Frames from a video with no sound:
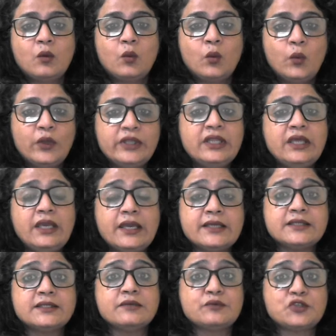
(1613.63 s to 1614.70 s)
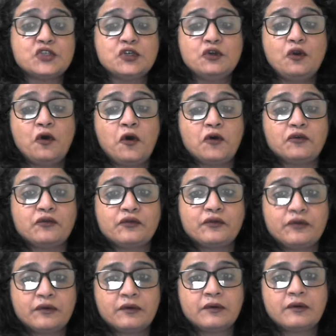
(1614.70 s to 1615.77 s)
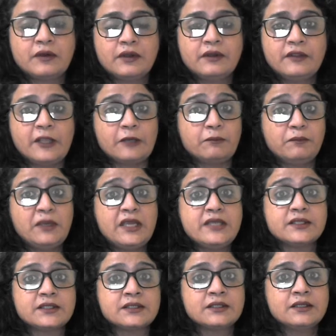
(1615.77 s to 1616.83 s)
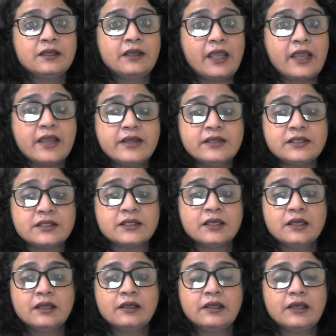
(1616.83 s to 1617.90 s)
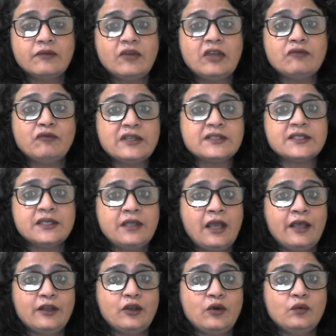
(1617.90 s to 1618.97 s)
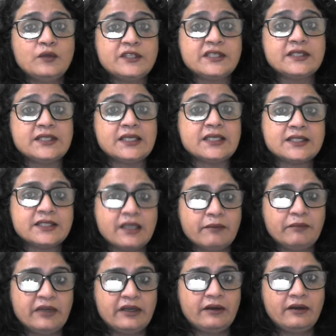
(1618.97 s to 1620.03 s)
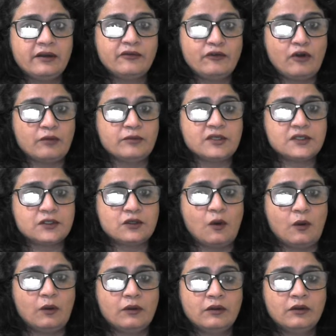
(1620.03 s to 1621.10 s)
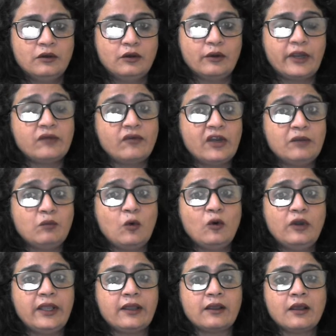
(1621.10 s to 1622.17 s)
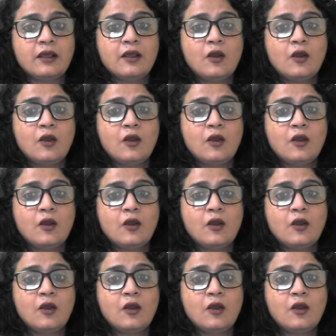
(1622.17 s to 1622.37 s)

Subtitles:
With the exception of, that means he is giving one scenario which is exempted from this law. Look at one more link.